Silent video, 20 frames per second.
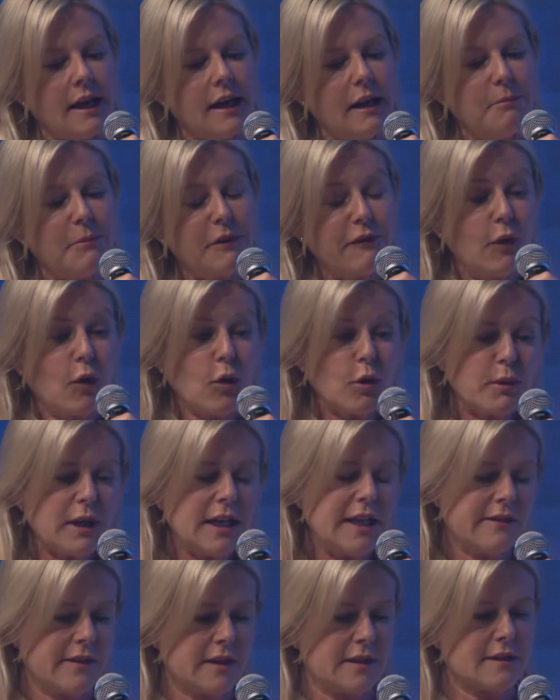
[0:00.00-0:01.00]
Before we
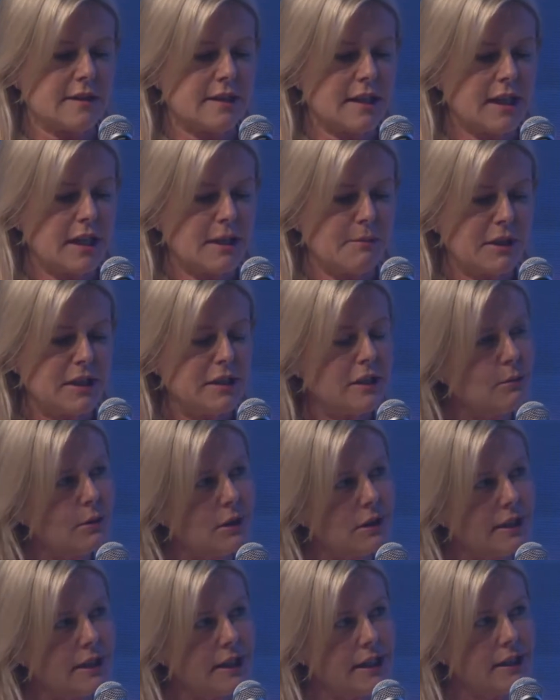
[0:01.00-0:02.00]
leave this theme, I did
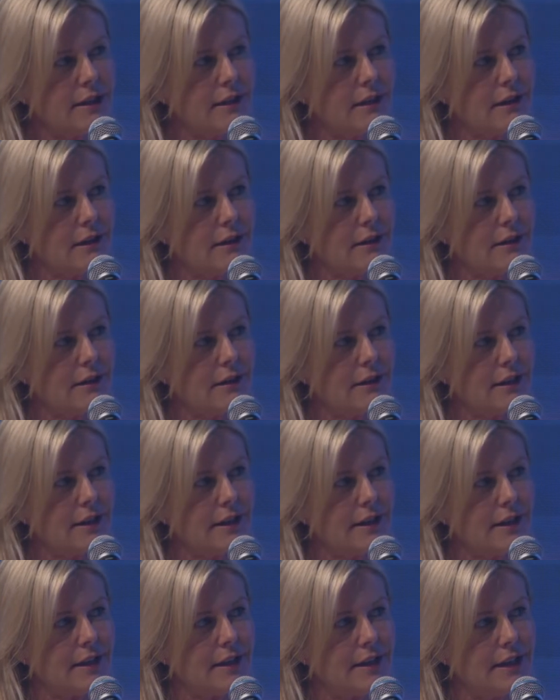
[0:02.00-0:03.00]
want to hit on
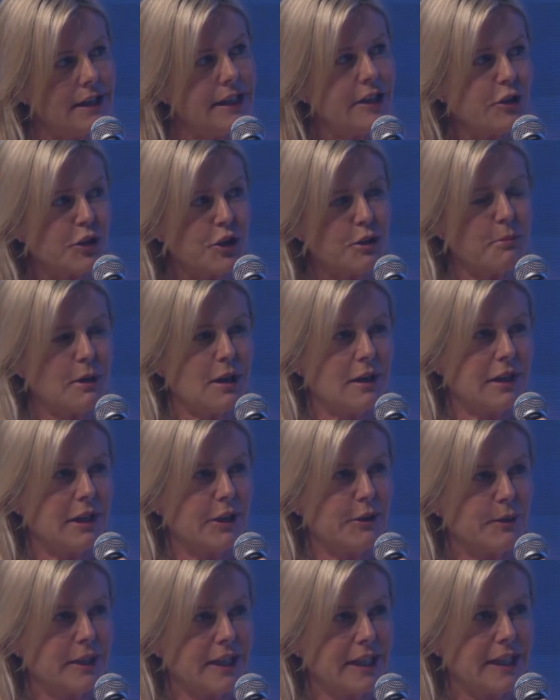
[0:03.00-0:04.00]
leadership
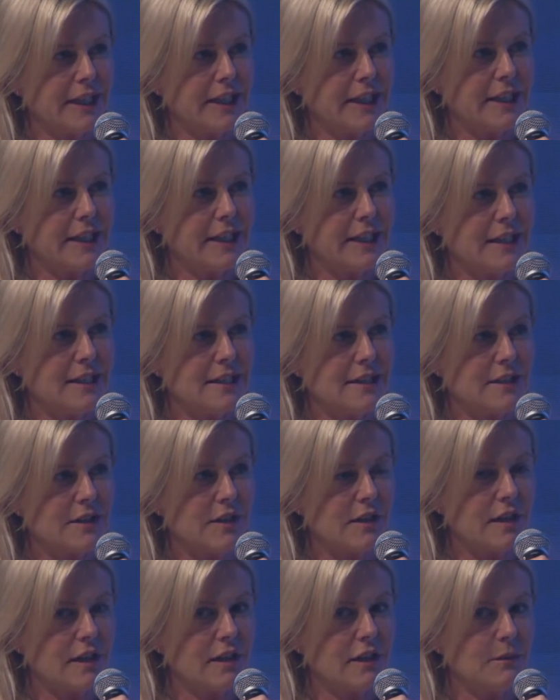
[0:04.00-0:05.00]
hiring. And as
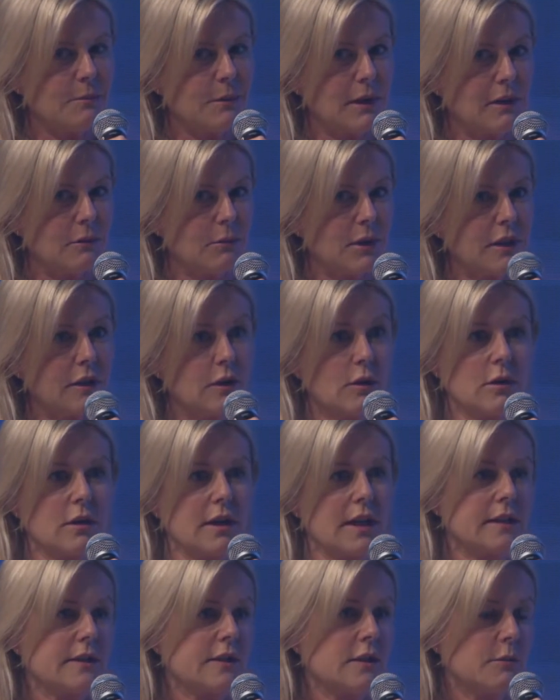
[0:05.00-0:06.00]
you think about when an org
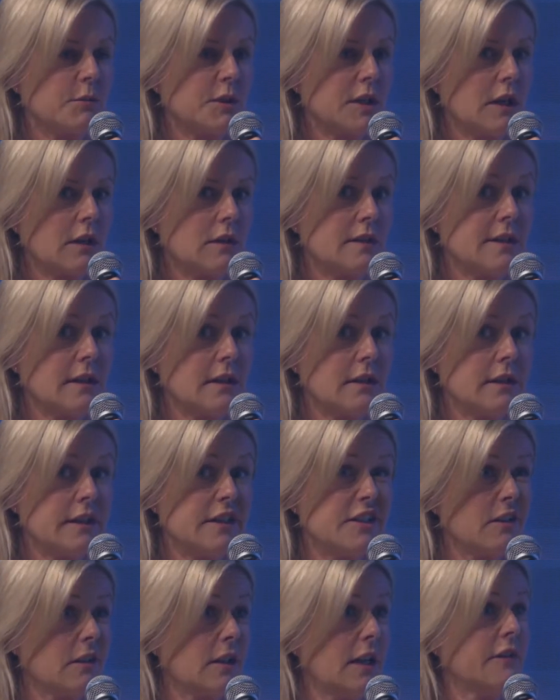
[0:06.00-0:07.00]
gets to a particular
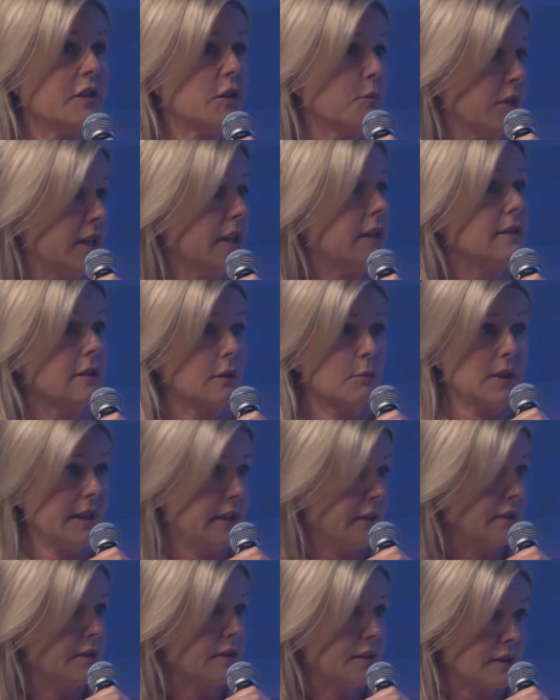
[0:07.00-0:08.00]
size, you're going to have to bring in some
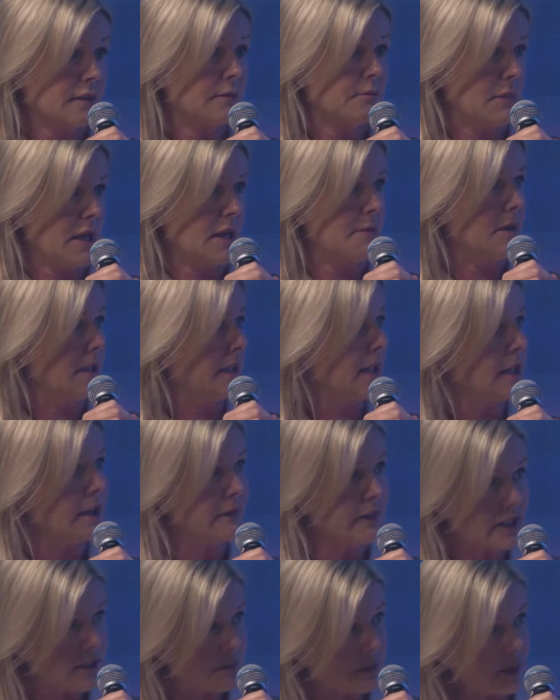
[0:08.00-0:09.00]
leaders, maybe that
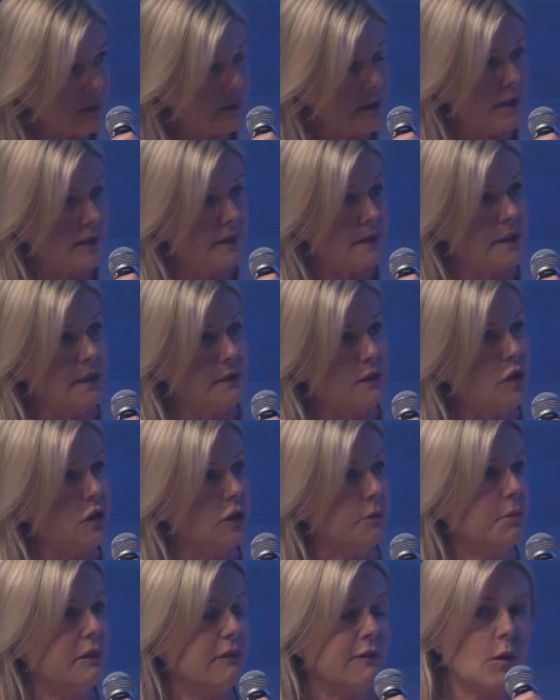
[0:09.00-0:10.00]
have experience and have done
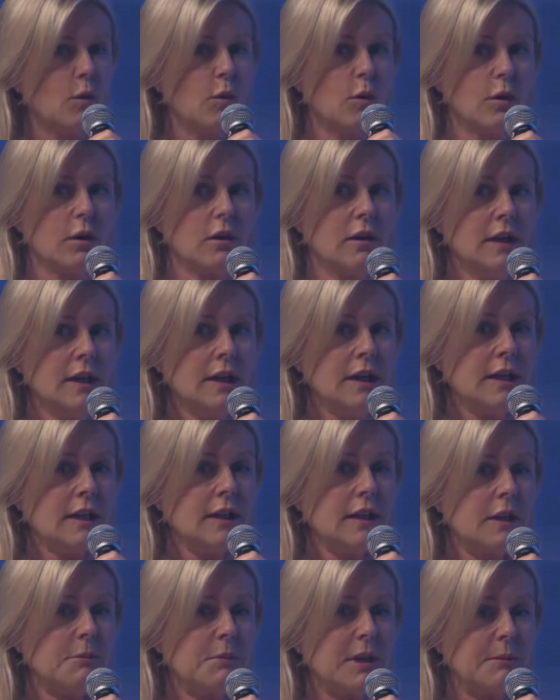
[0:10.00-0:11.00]
it before,
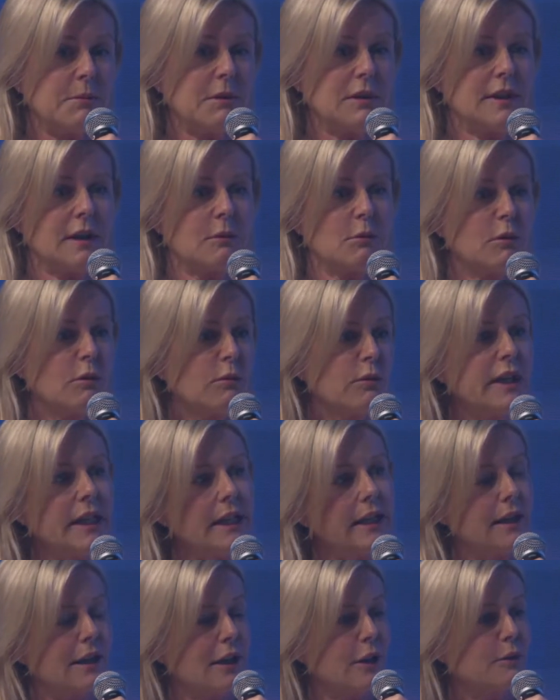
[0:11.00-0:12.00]
and people that were
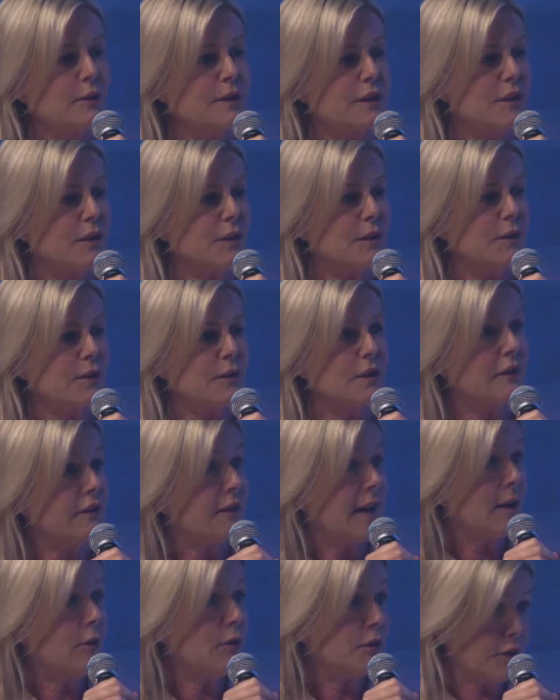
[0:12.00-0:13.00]
really close to the
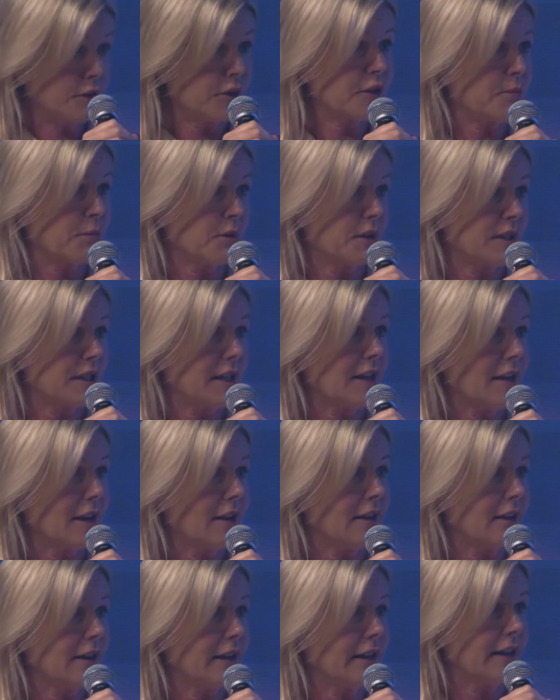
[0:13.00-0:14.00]
founders
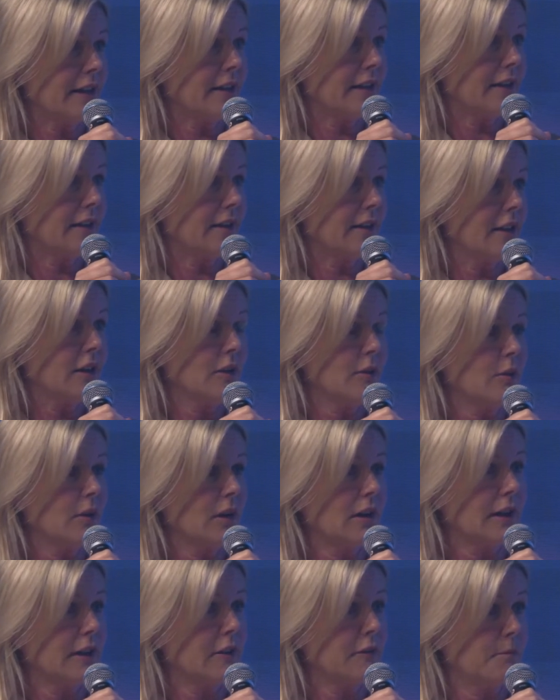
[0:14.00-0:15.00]
particularly, and
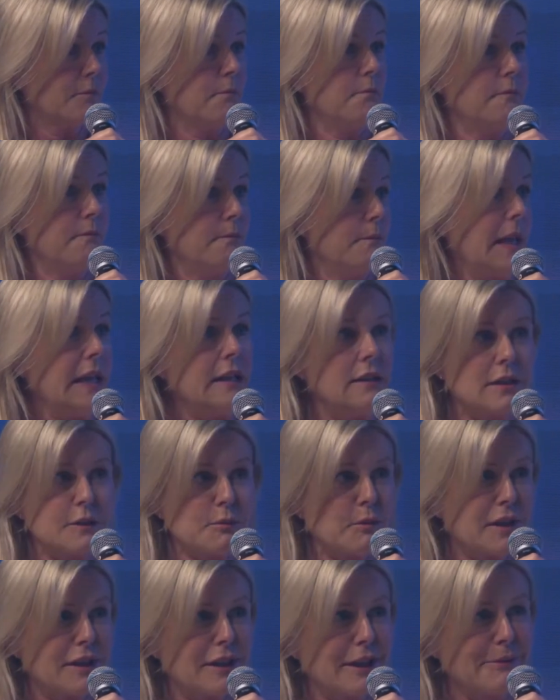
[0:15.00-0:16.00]
were like mates
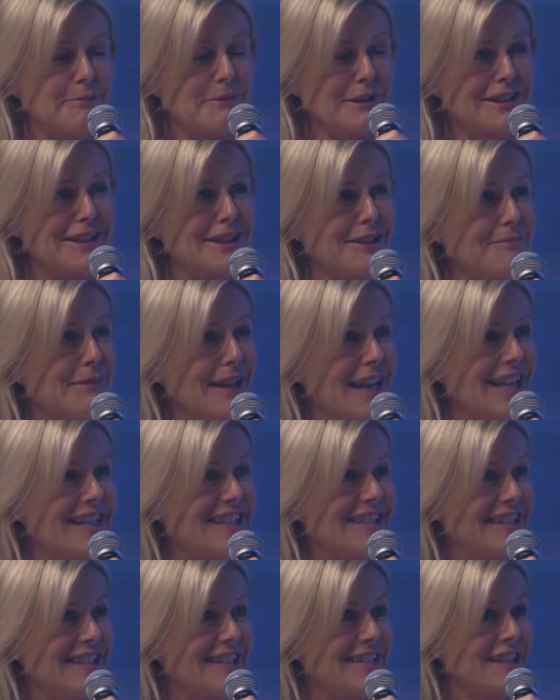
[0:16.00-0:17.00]
with them in some
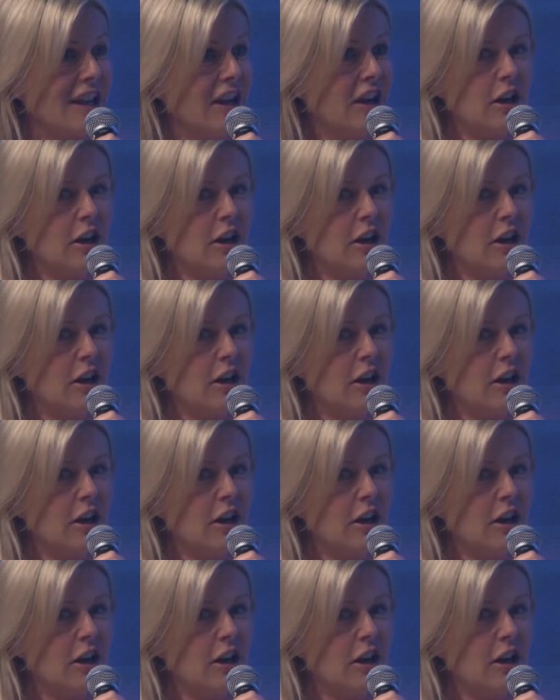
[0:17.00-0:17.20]
cases.